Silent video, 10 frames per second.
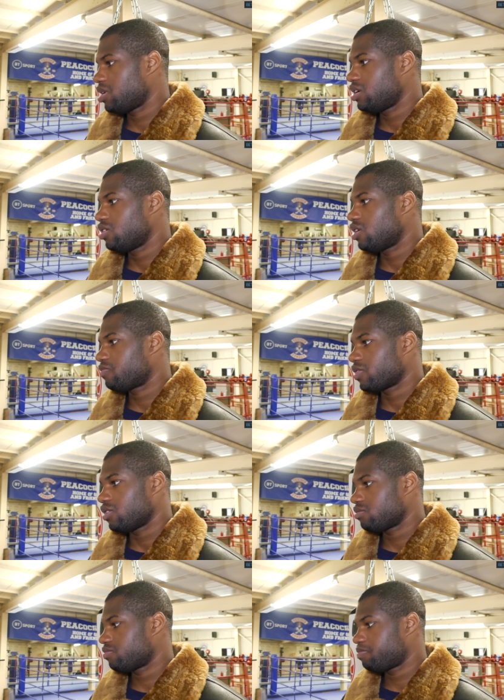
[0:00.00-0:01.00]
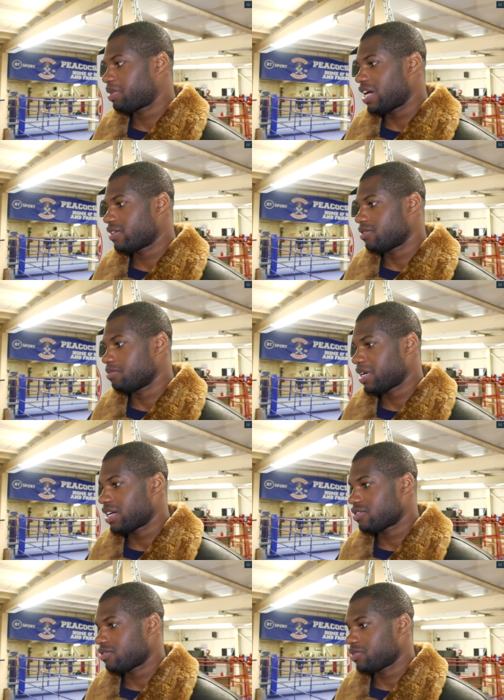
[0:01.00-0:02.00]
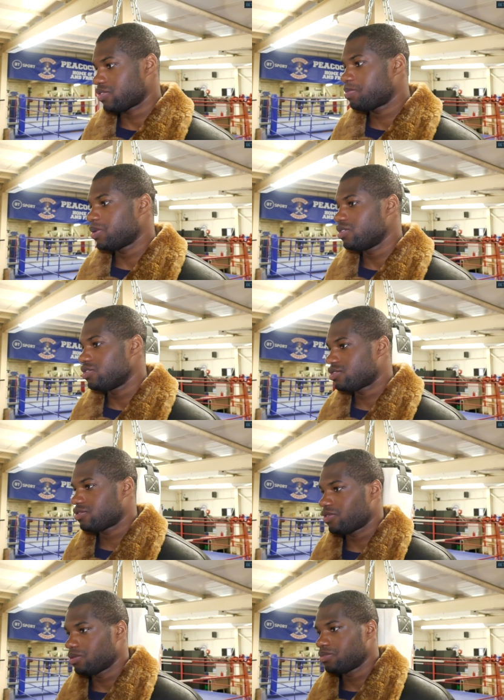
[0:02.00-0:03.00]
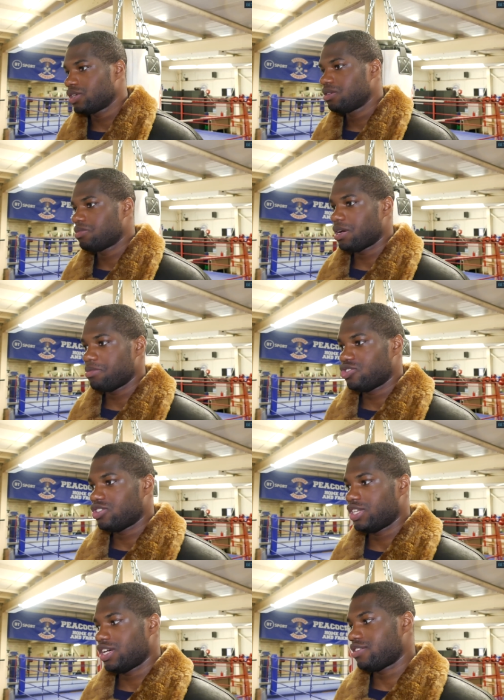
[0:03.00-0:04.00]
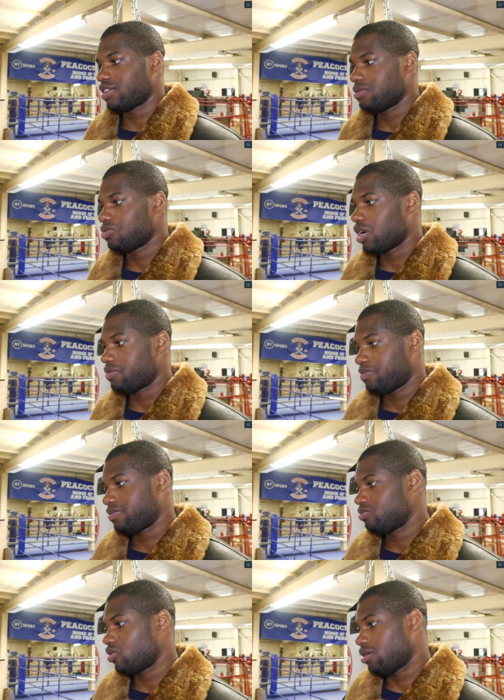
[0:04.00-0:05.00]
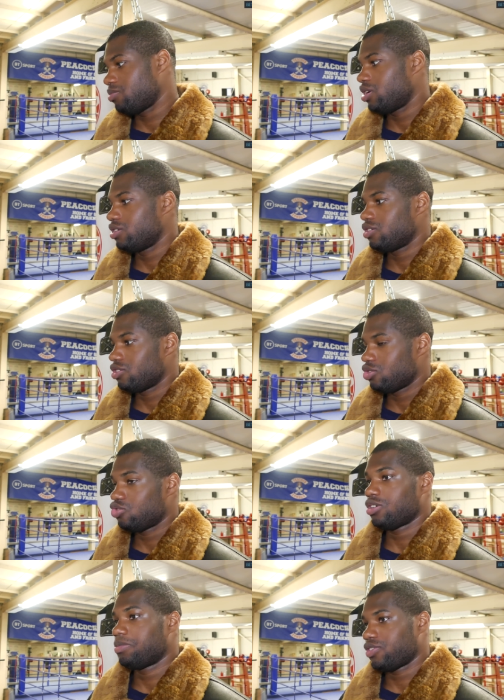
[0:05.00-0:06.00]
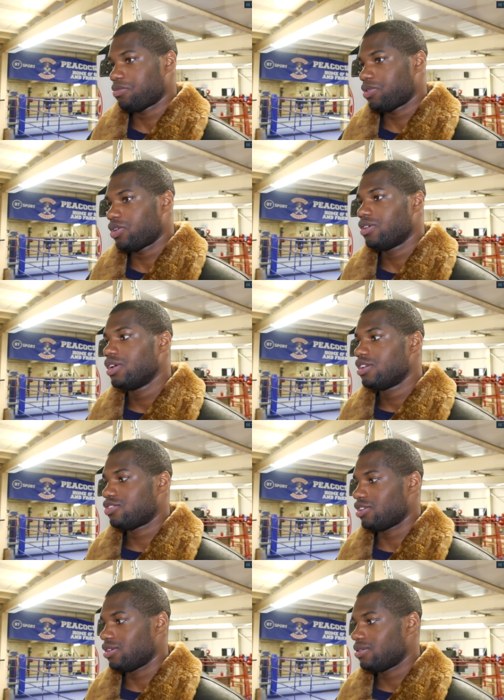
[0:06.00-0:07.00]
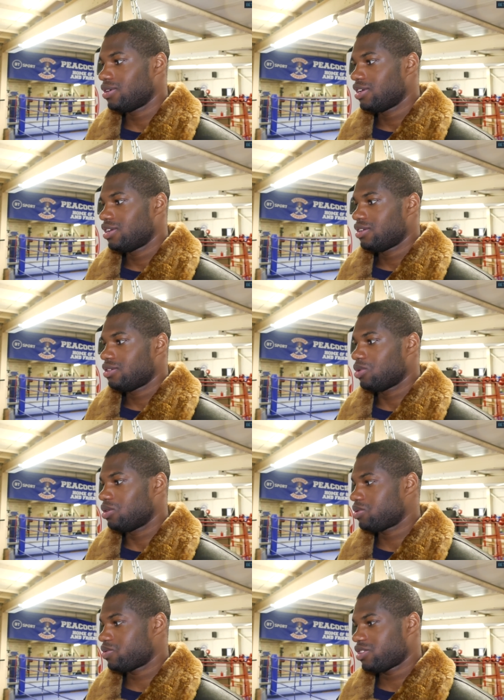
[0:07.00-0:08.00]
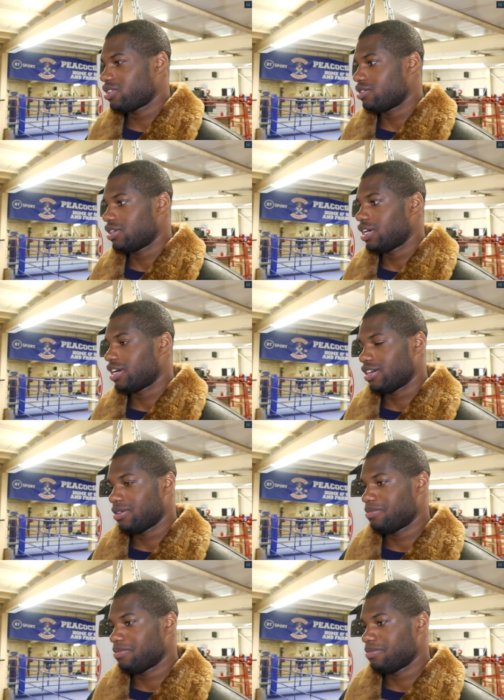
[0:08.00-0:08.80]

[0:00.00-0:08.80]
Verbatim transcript: I know I've got bags and bags of experience from my amateur days and what I'm learning on the job as a pro. So, well, we'll see on the night.